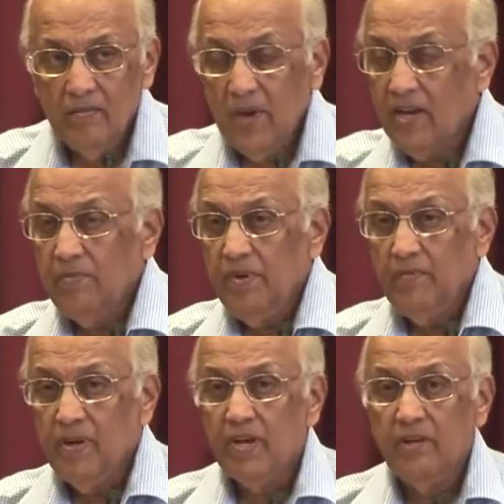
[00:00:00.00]
Blind
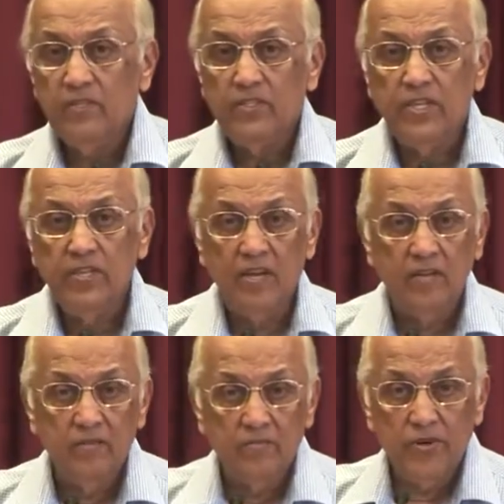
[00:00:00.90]
people can't even see
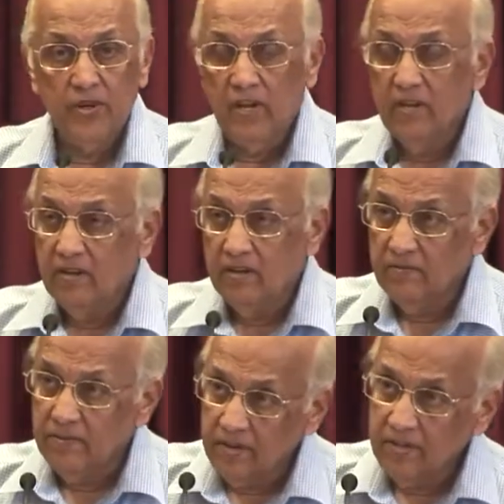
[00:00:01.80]
that pretty girl
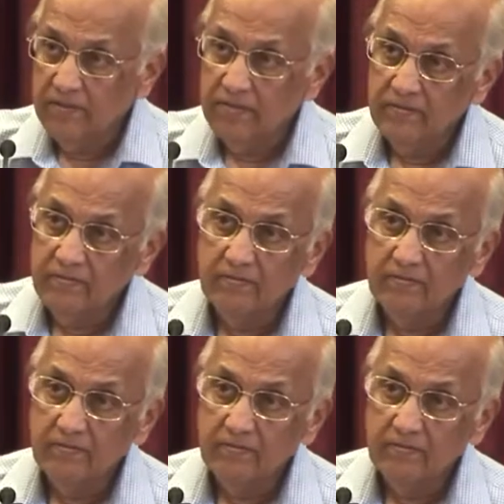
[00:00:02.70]
in front of them.